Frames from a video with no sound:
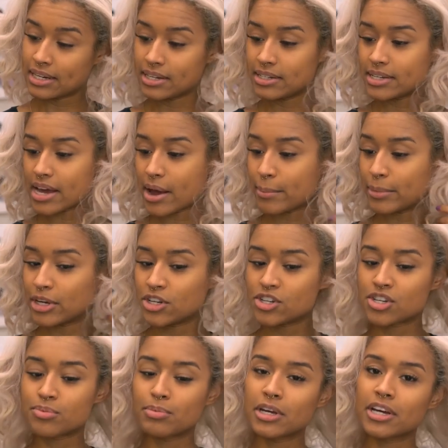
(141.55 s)

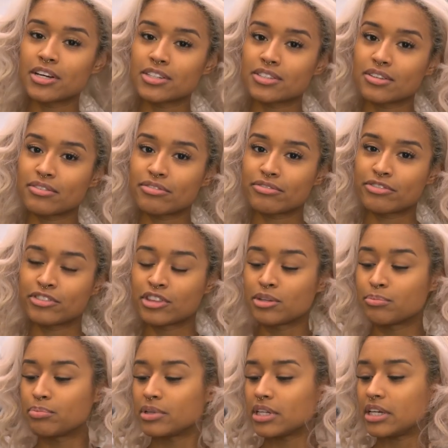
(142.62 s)
damaged because of the
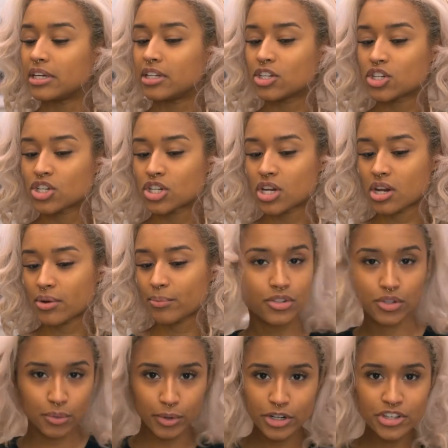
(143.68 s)
bleach.
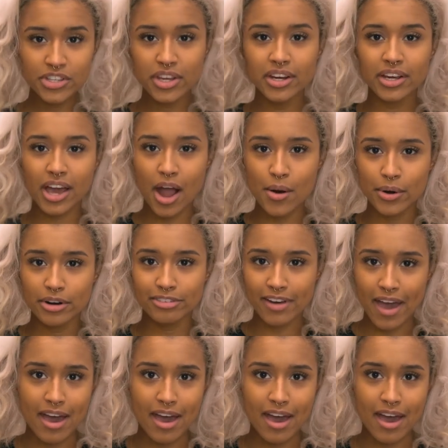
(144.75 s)
So we're just gonna get rid of